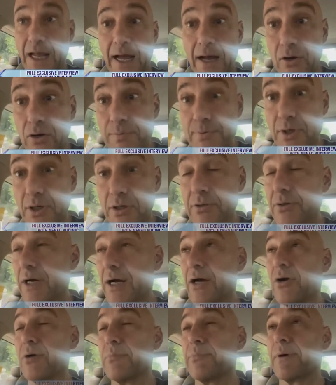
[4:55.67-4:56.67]
so. I
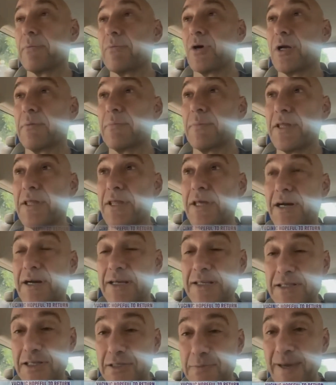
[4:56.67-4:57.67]
hope I'm going to be there
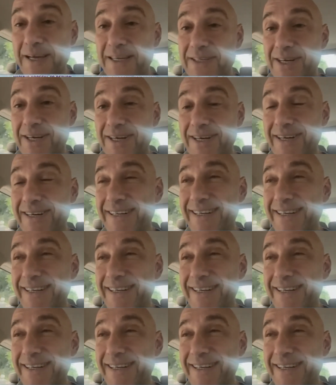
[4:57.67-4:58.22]
as a spectator.